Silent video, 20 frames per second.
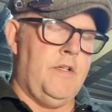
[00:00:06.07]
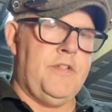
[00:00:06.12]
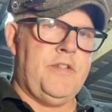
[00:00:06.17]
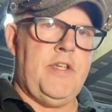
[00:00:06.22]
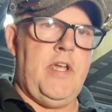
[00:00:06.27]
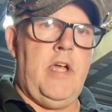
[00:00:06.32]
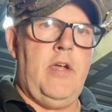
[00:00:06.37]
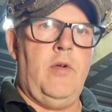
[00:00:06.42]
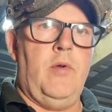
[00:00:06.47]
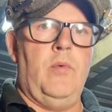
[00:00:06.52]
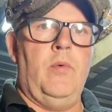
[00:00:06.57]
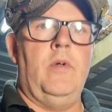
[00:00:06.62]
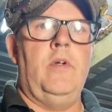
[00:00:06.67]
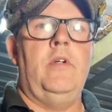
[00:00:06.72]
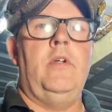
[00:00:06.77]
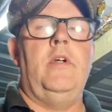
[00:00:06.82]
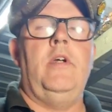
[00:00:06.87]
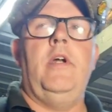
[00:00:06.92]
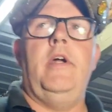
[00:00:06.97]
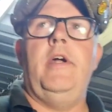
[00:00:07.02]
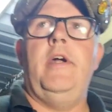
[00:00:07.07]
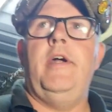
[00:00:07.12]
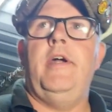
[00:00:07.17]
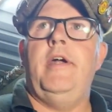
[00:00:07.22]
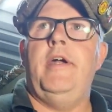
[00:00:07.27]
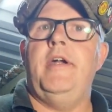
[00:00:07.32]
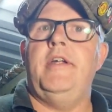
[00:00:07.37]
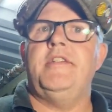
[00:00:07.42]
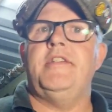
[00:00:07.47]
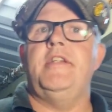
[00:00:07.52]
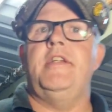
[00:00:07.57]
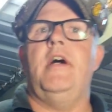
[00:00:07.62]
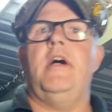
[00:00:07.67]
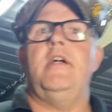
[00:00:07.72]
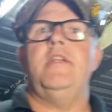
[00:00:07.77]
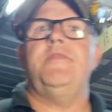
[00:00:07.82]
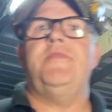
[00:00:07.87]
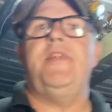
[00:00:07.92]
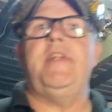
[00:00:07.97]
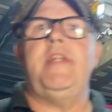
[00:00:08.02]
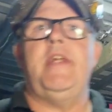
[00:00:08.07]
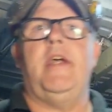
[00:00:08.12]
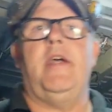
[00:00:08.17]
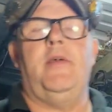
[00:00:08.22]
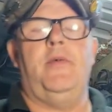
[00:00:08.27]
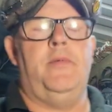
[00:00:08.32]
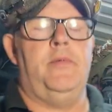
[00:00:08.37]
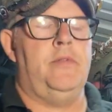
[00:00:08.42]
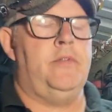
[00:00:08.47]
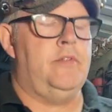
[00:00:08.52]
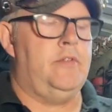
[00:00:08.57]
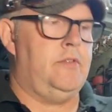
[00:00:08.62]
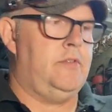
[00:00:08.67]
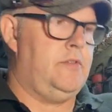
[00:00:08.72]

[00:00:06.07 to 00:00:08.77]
So tonight's video,